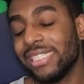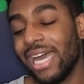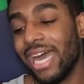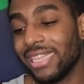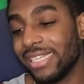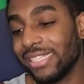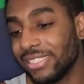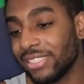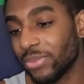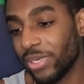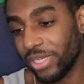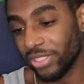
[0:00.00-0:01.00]
I think this
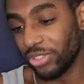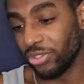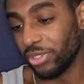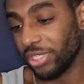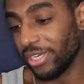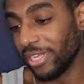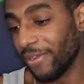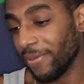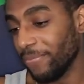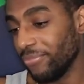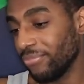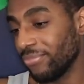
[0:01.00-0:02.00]
is where it gets tricky now.
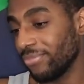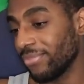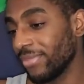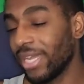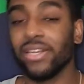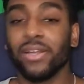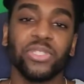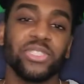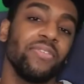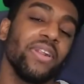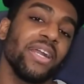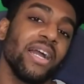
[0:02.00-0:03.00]
At number
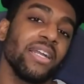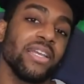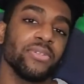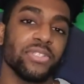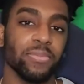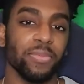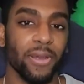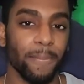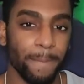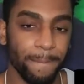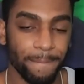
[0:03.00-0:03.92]
7, I got Kelsey Plum.